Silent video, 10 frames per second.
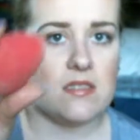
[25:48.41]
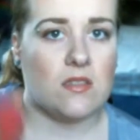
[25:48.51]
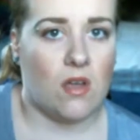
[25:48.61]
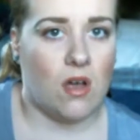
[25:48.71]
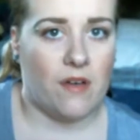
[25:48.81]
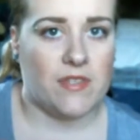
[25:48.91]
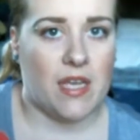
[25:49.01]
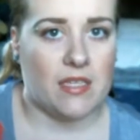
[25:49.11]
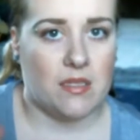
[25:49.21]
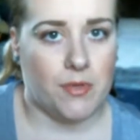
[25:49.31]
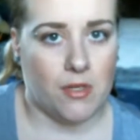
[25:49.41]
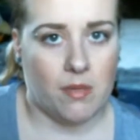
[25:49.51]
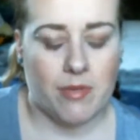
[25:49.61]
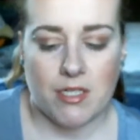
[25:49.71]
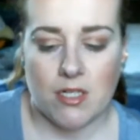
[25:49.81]
soft as the Beauty
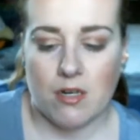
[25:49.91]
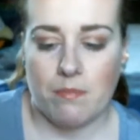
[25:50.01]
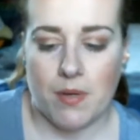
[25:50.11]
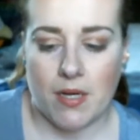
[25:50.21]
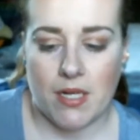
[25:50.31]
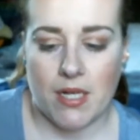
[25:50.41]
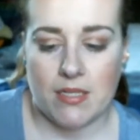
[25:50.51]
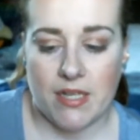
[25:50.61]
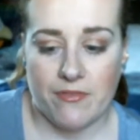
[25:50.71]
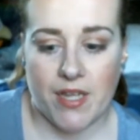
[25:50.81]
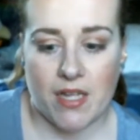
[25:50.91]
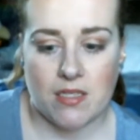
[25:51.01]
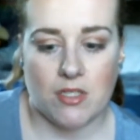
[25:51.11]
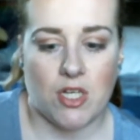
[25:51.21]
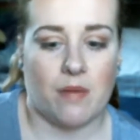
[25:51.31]
Blender, but it definitely gets
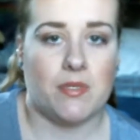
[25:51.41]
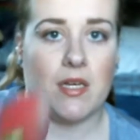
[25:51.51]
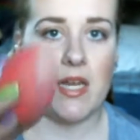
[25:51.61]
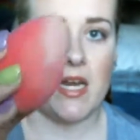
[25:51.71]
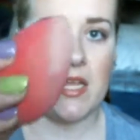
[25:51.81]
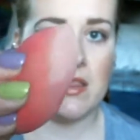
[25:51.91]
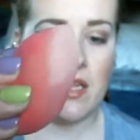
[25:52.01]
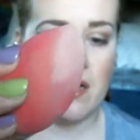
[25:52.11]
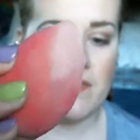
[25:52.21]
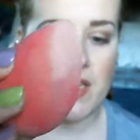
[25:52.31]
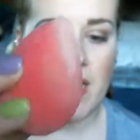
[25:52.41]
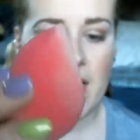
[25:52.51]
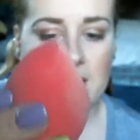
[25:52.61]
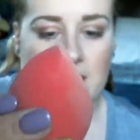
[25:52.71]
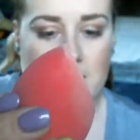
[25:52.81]
the job done. And I love that it has this